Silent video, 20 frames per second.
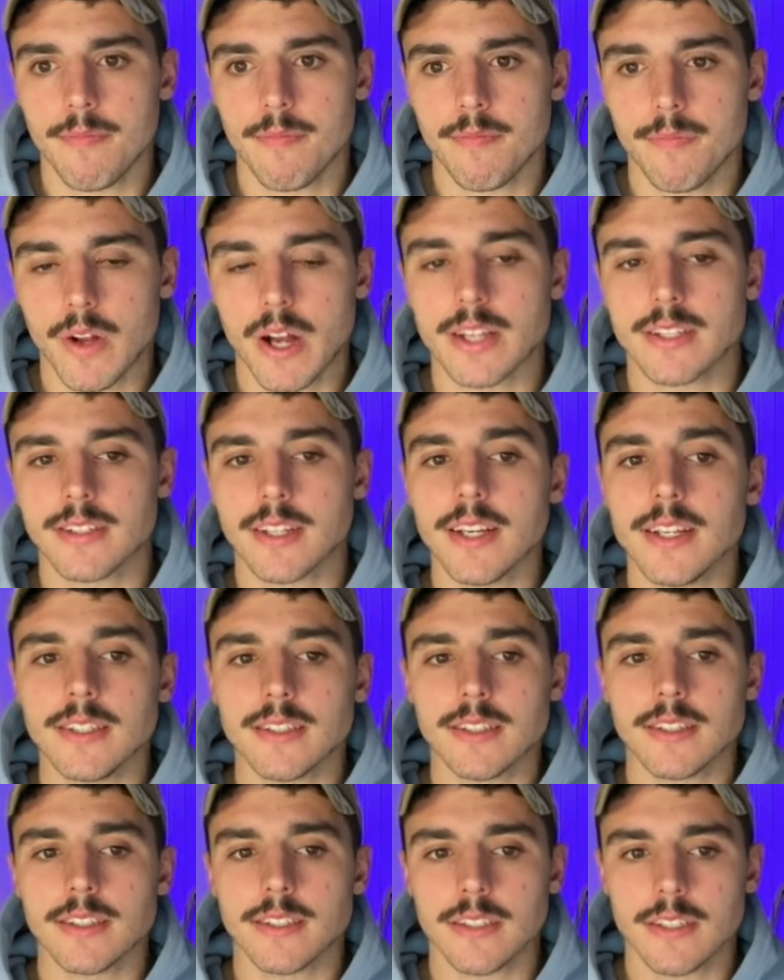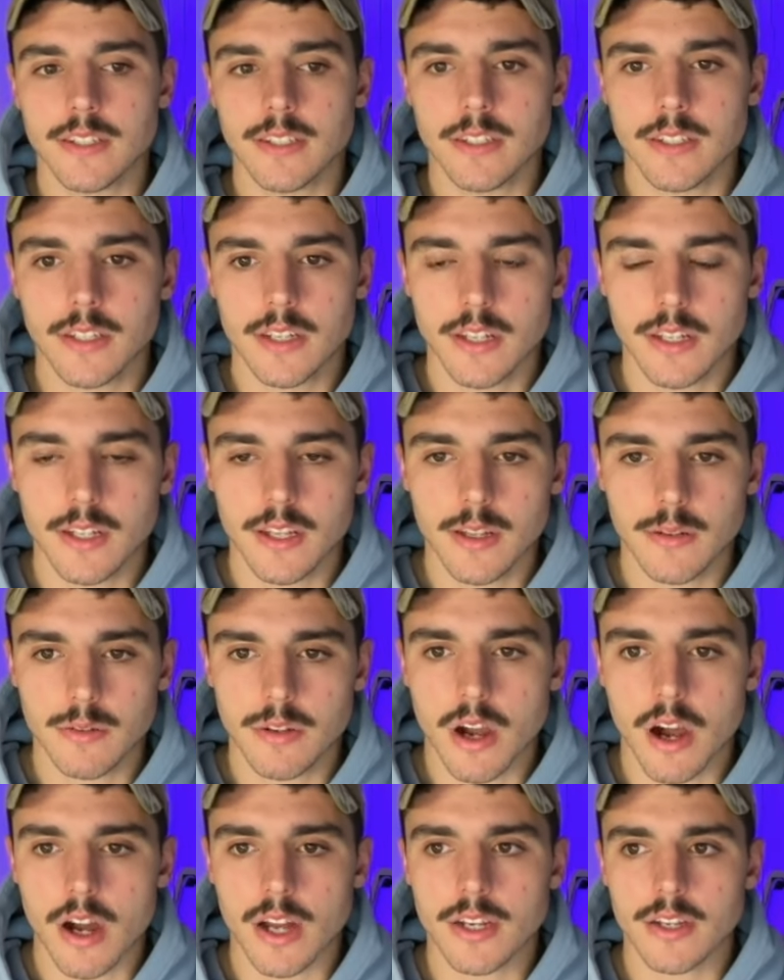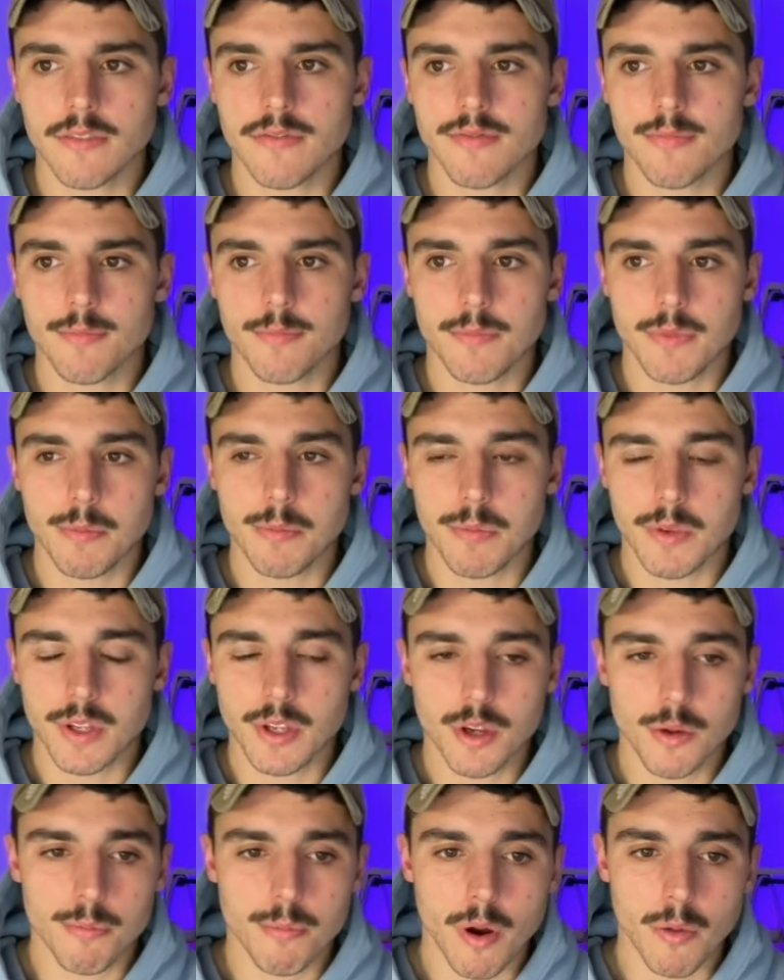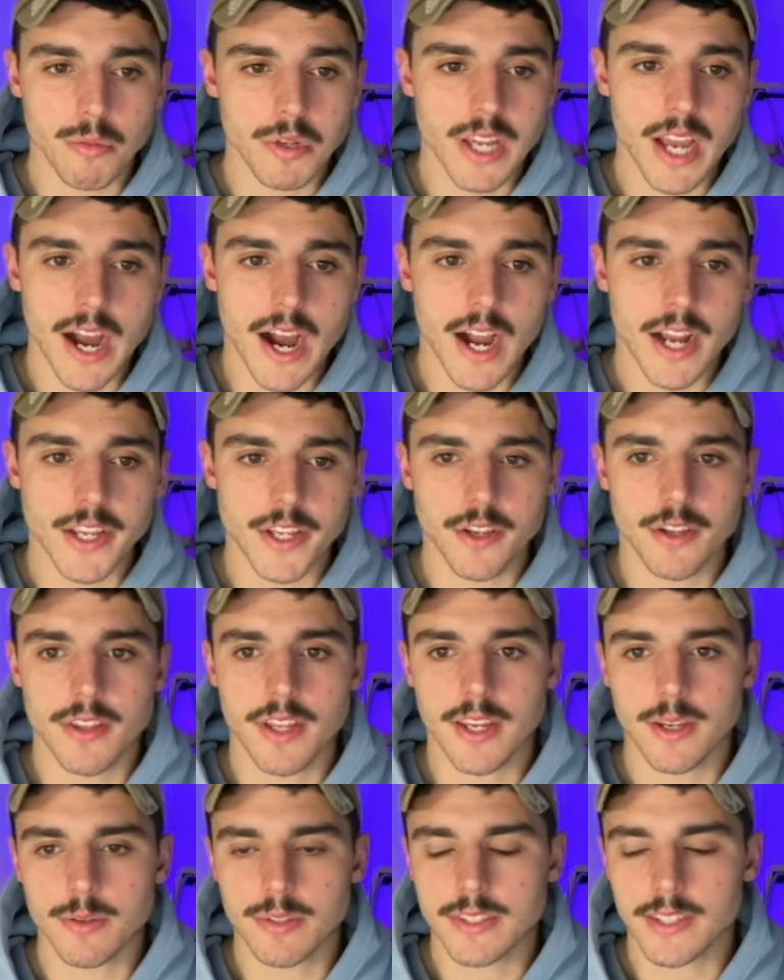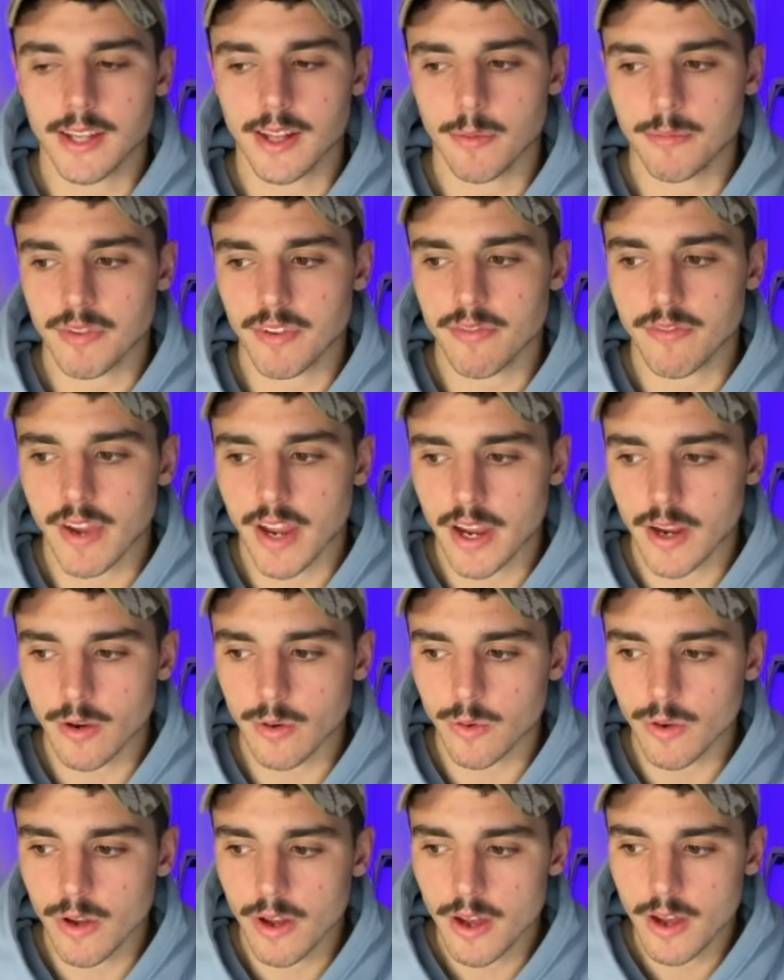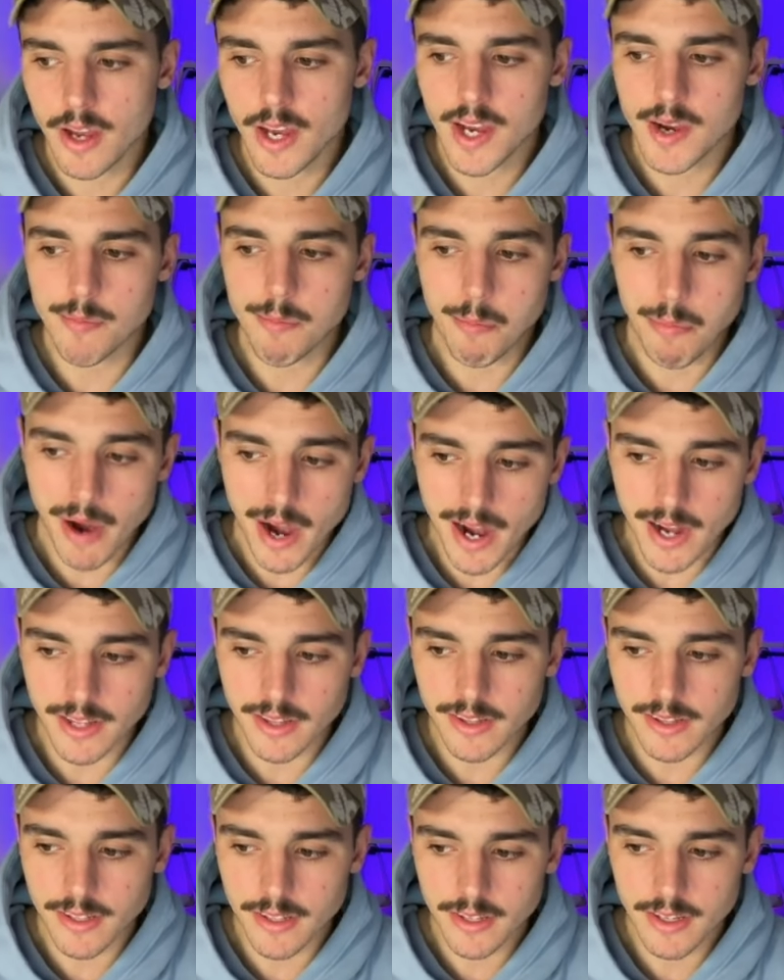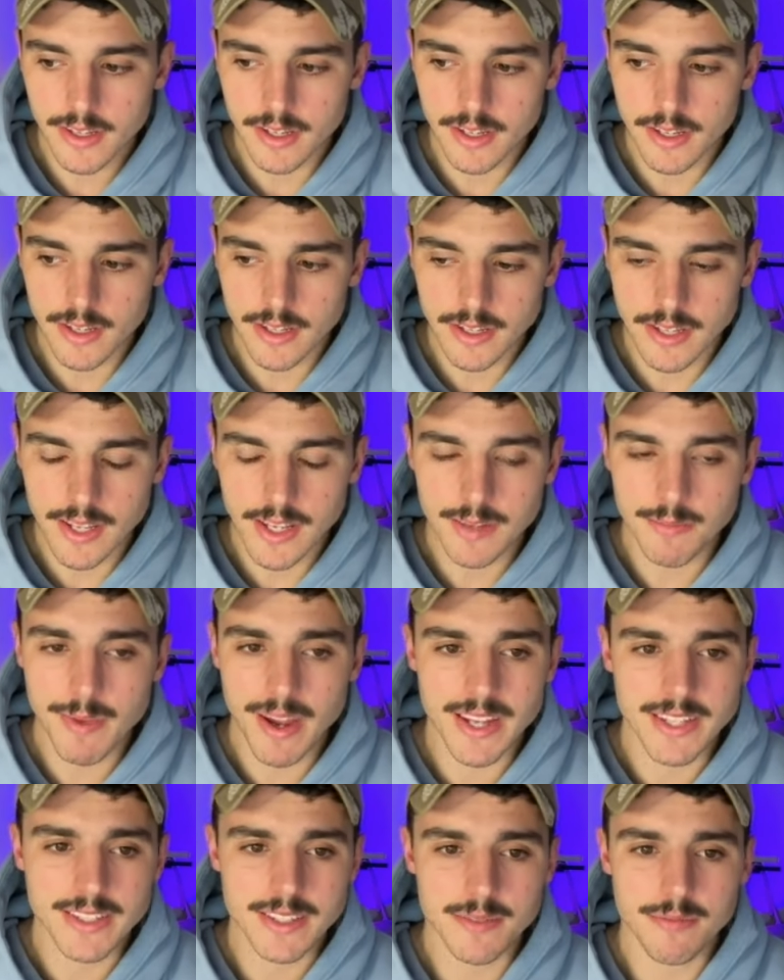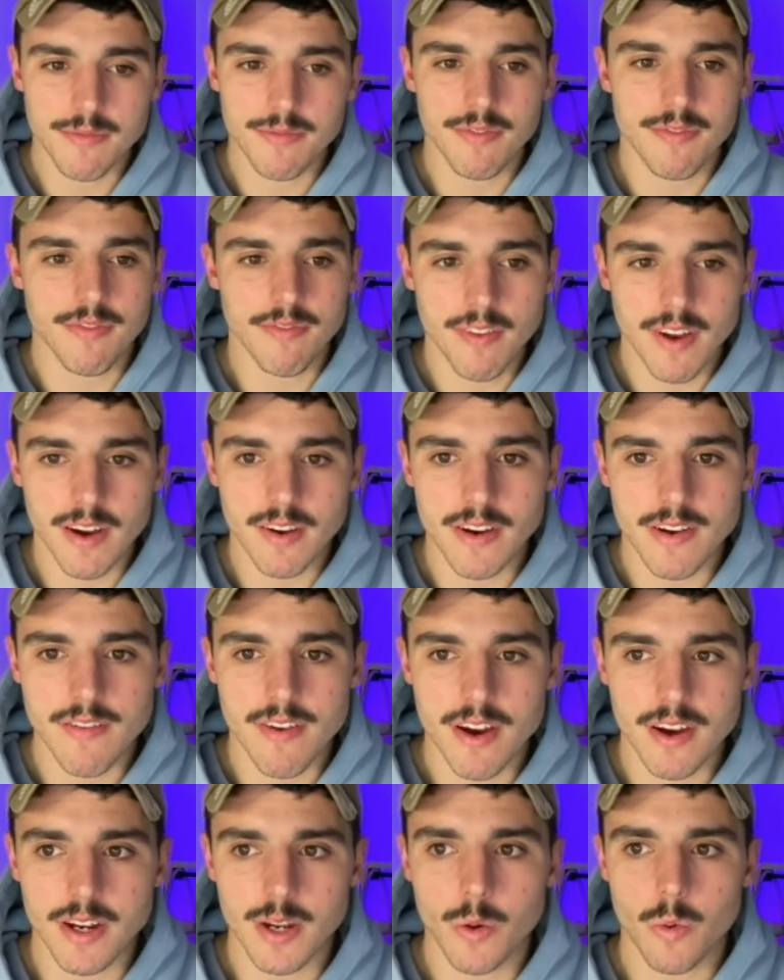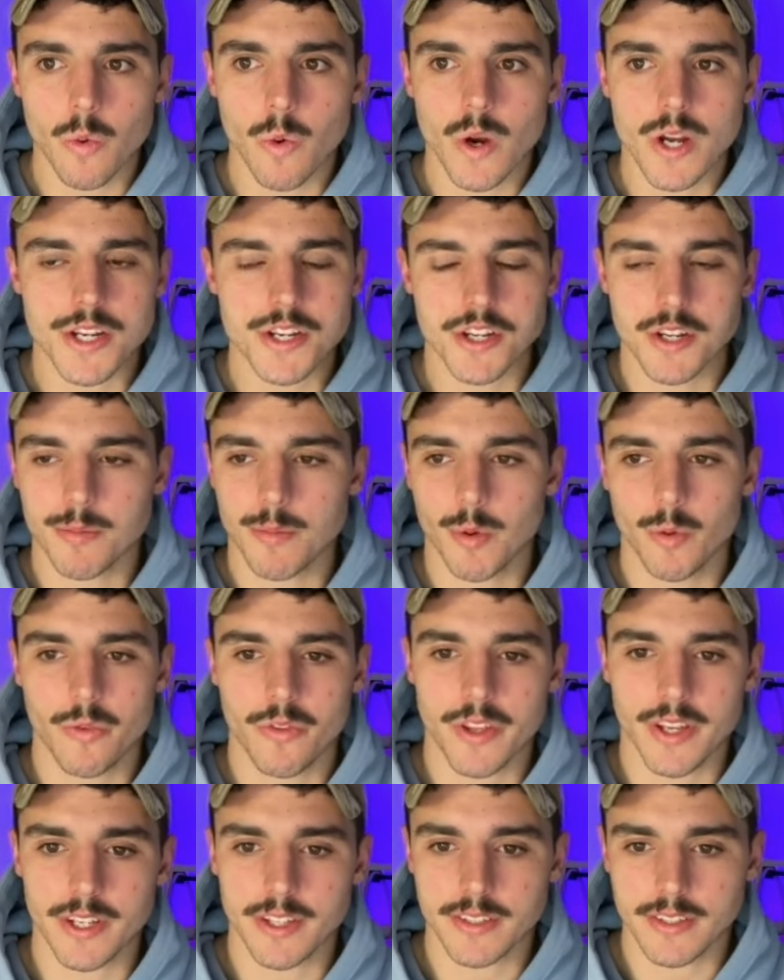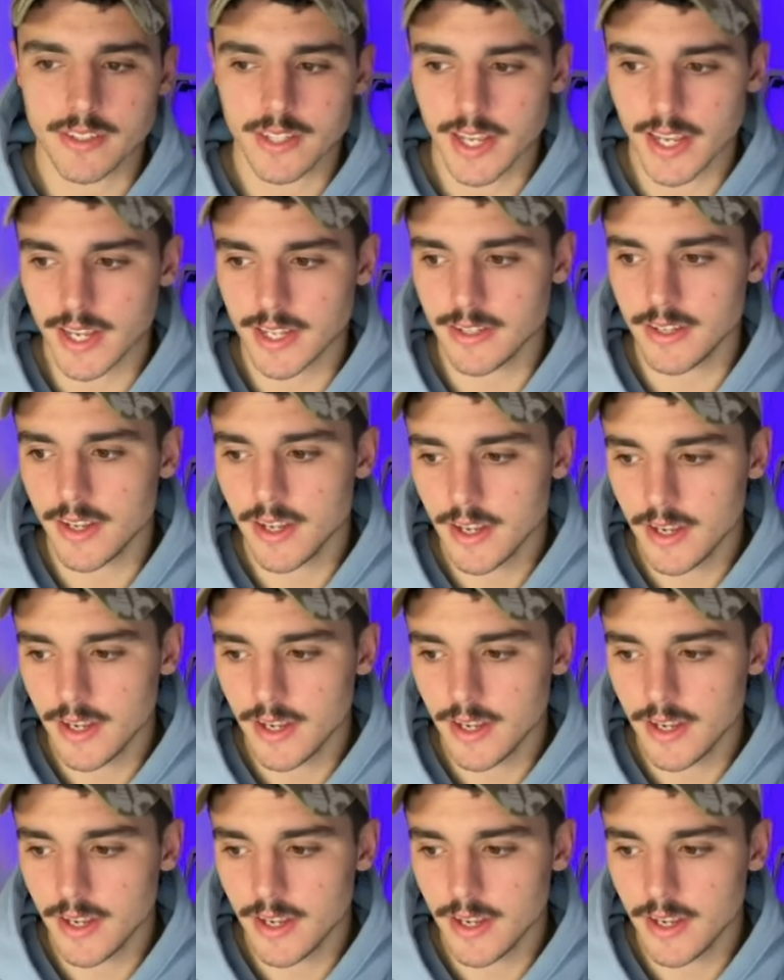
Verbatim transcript: last season. You kind of you could probably argue that he was set up to fail, but he made some very, very questionable things. And